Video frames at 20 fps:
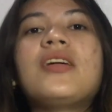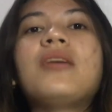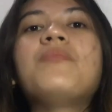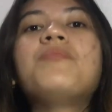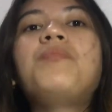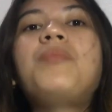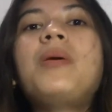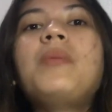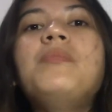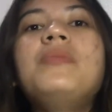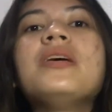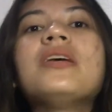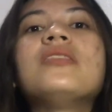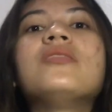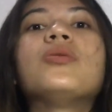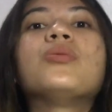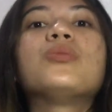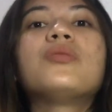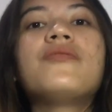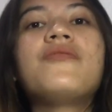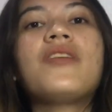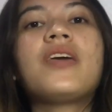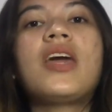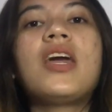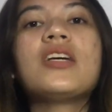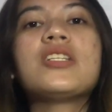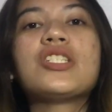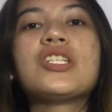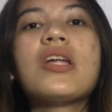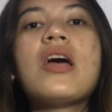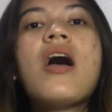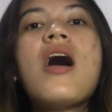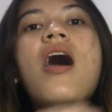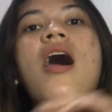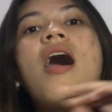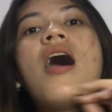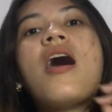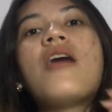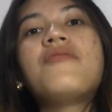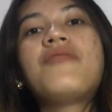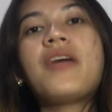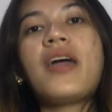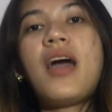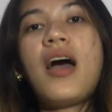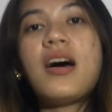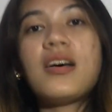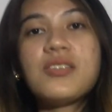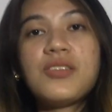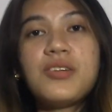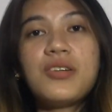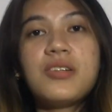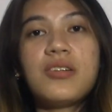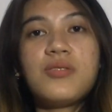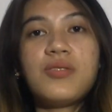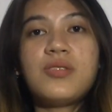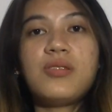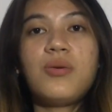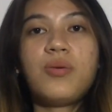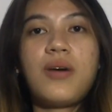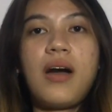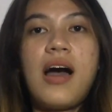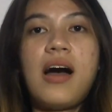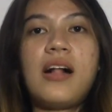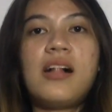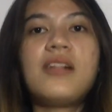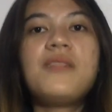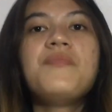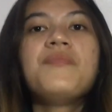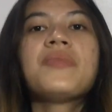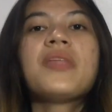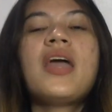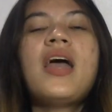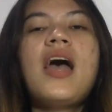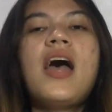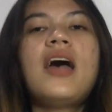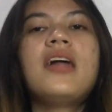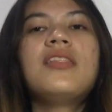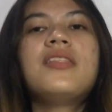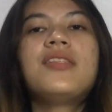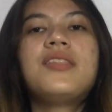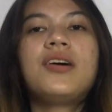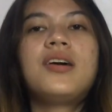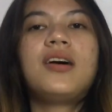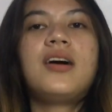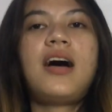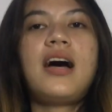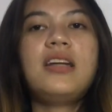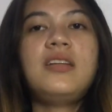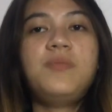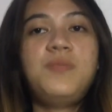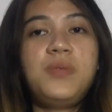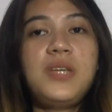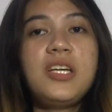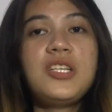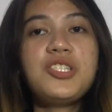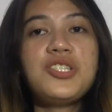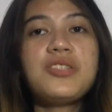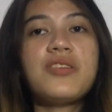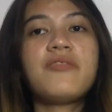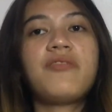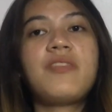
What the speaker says: and public notification of a hazardous locale and the adaptation of